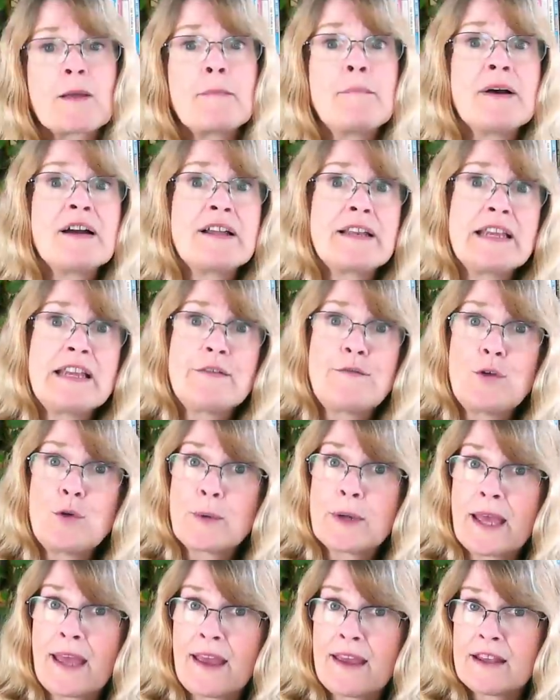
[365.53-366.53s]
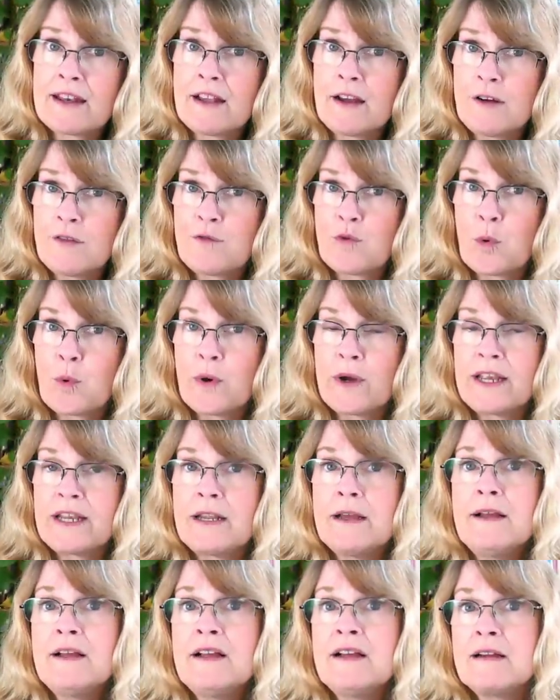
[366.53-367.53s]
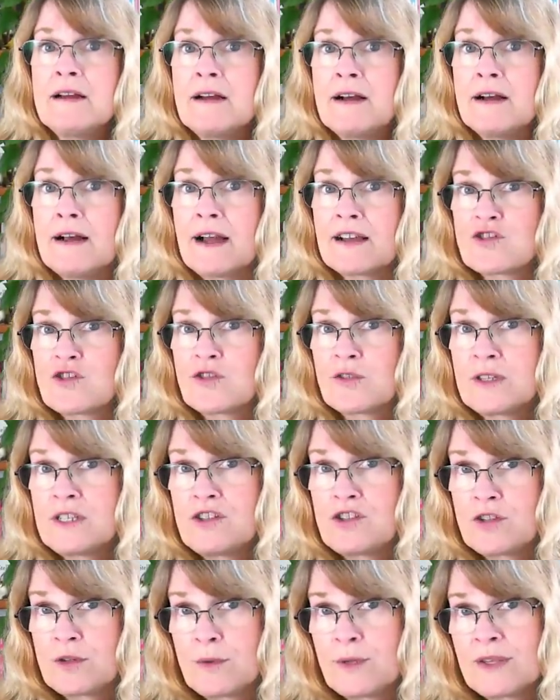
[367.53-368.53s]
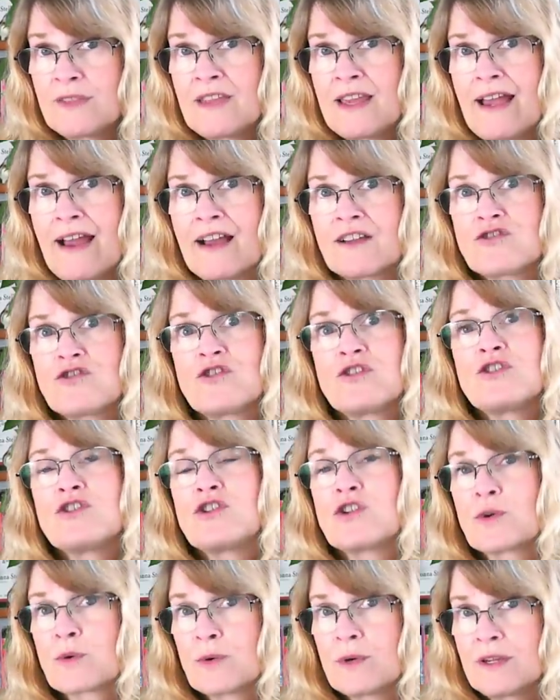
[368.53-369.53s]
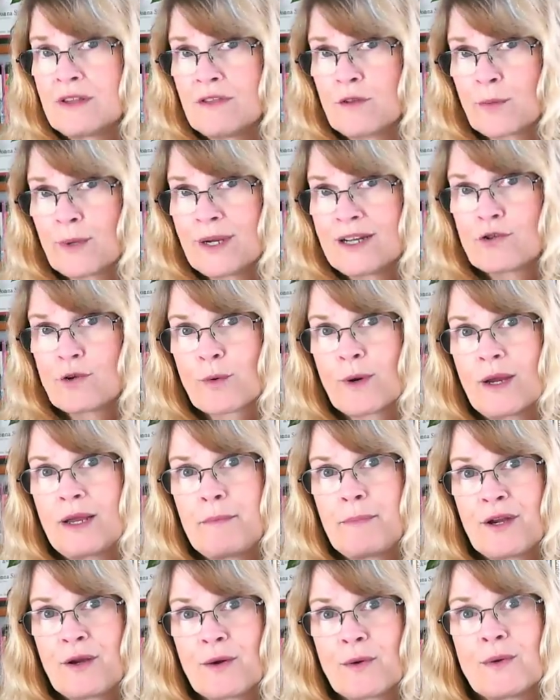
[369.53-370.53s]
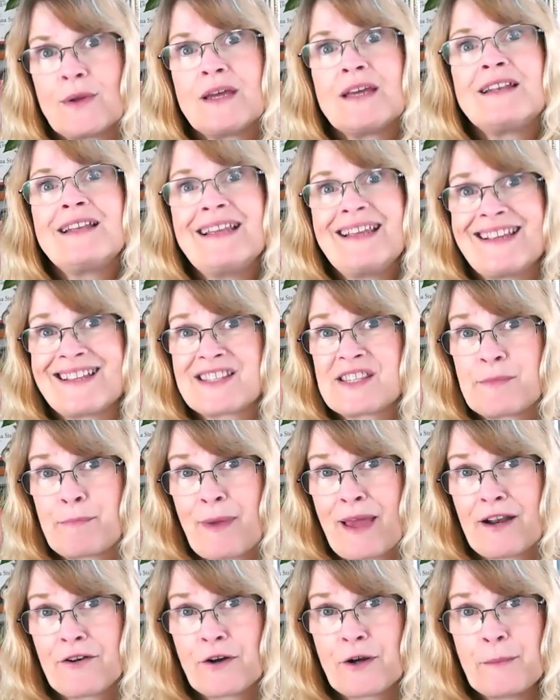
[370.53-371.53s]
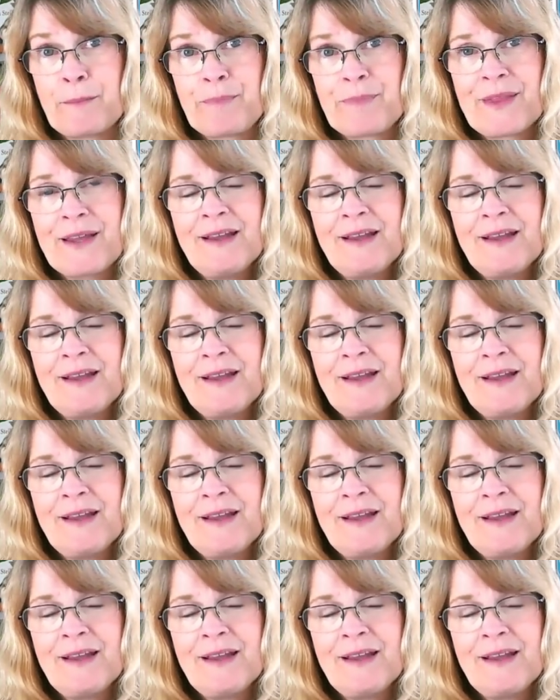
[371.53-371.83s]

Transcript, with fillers: But if you can avoid actually doing the action during the retrograde period, it's better.